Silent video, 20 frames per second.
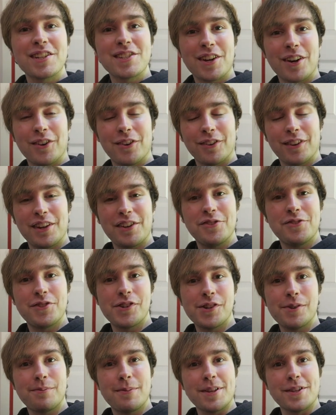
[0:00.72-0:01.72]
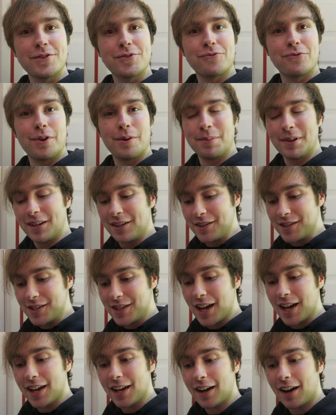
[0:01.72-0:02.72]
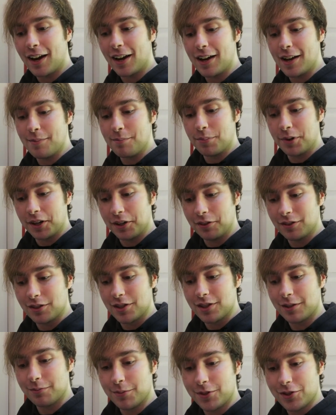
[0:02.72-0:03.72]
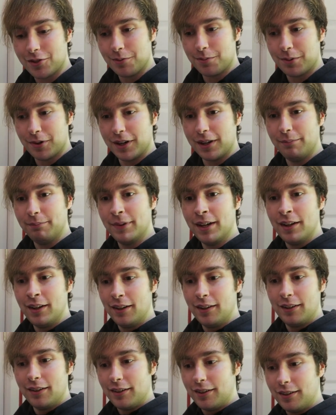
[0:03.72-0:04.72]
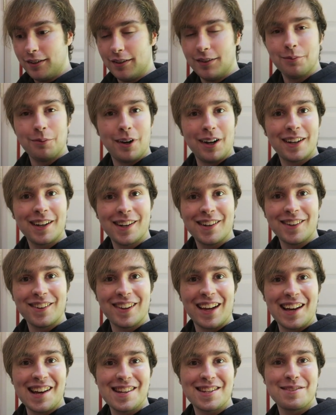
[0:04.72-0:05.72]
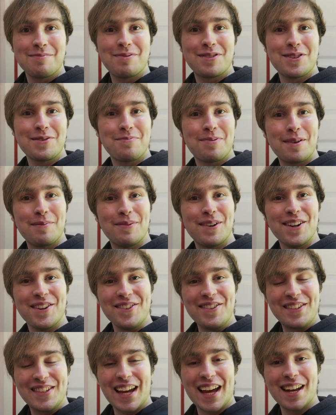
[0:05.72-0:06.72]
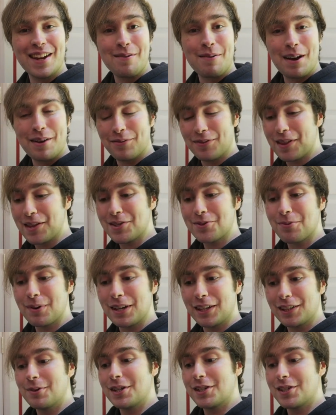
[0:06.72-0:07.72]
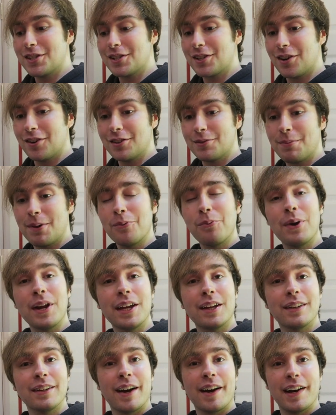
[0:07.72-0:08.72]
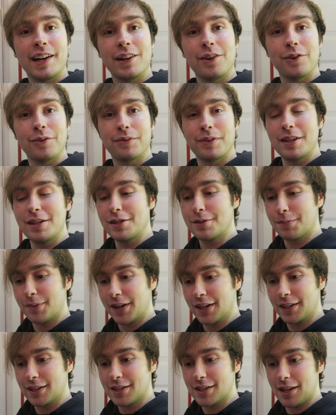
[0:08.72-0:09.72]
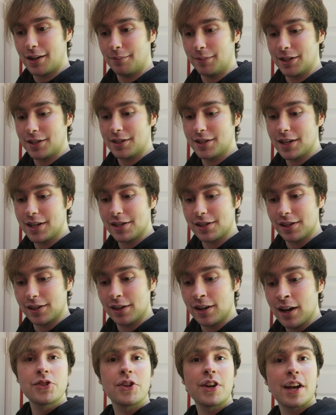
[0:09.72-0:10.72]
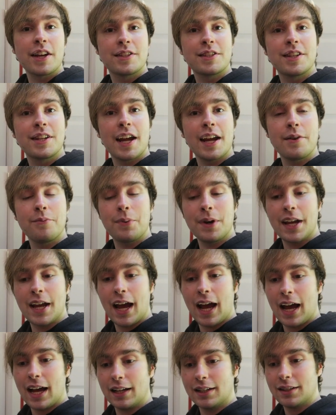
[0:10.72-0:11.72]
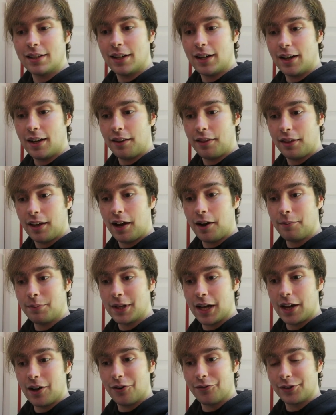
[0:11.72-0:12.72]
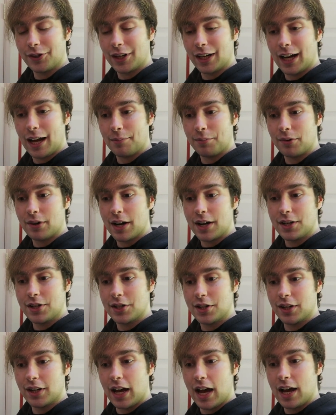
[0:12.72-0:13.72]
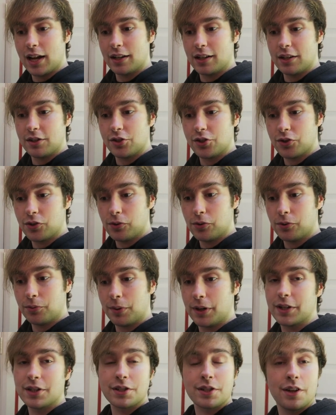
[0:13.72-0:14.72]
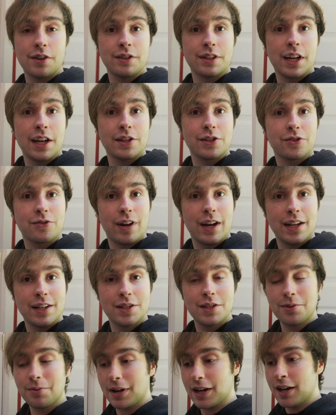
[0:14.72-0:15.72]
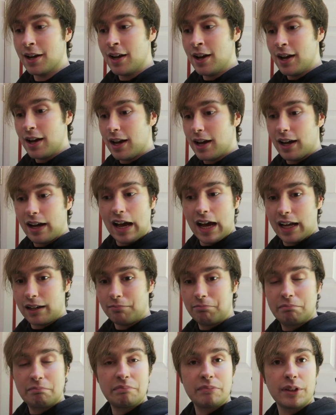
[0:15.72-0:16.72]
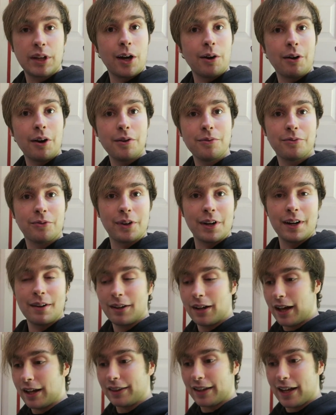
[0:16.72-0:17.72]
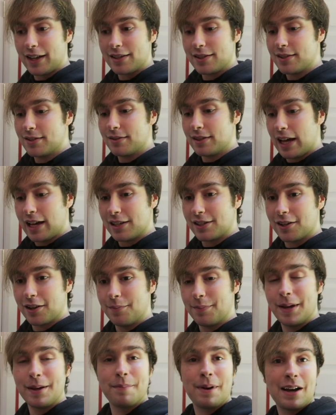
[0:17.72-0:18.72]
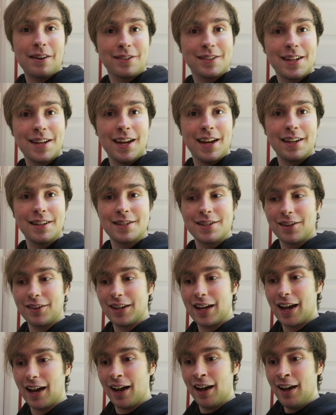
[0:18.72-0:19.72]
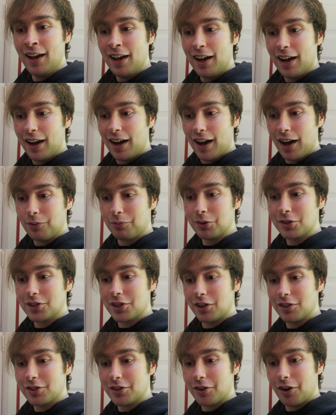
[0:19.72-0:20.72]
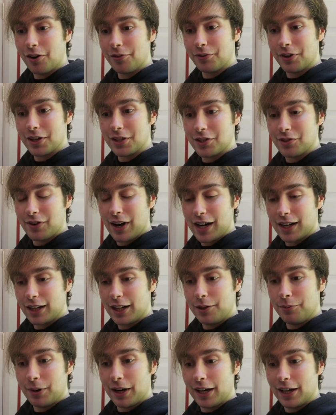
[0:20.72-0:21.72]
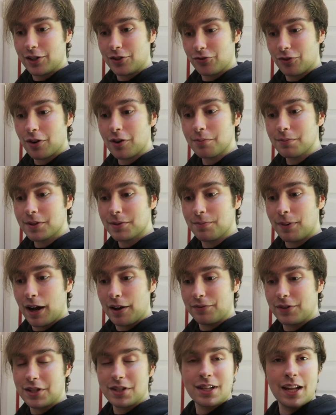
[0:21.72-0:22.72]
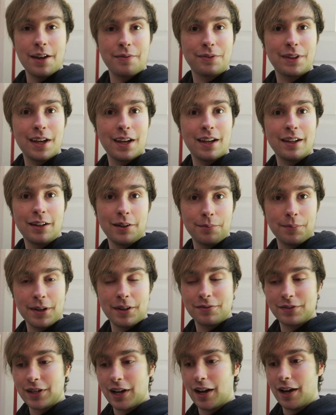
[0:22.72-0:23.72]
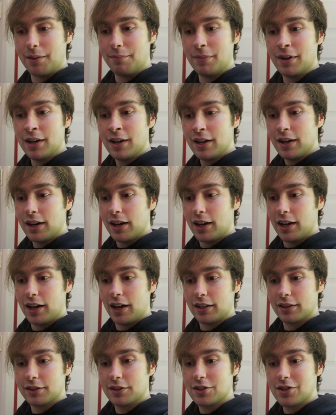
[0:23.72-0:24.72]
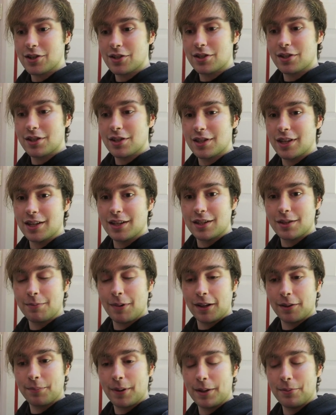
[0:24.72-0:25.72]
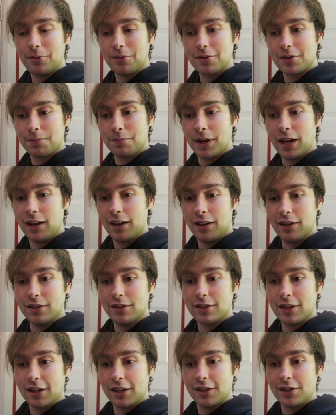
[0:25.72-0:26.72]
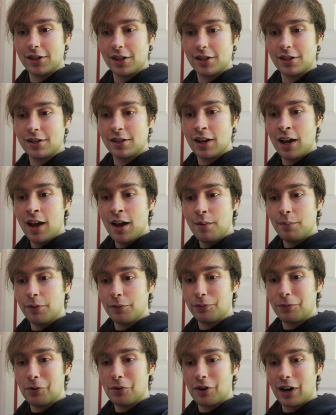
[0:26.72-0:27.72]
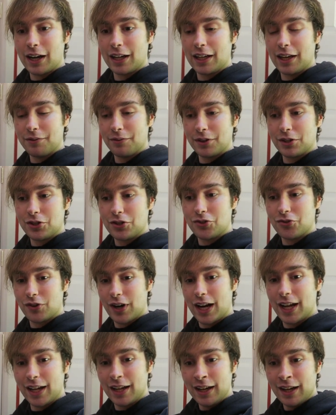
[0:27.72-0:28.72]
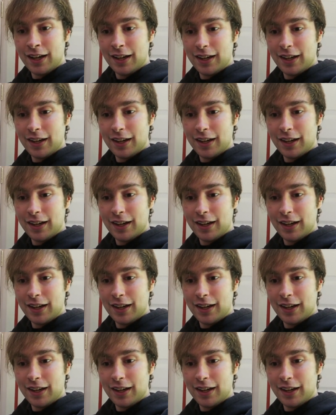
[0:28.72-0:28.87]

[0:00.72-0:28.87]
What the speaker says: is going on there YouTube? This is Robert and today I am bringing you some Supreme, why did I do that? Some Supreme news anyway for this week, which is going to be week 9 of the spring-summer season. So yeah, today we had the update of a collaboration, and in short we're just going to get straight into it and go over it, and that's going to be about it. So yeah, I was going to go over it directly when it dropped, but I've just left it a little bit of time just to see some other people's opinions, and just before I give a straight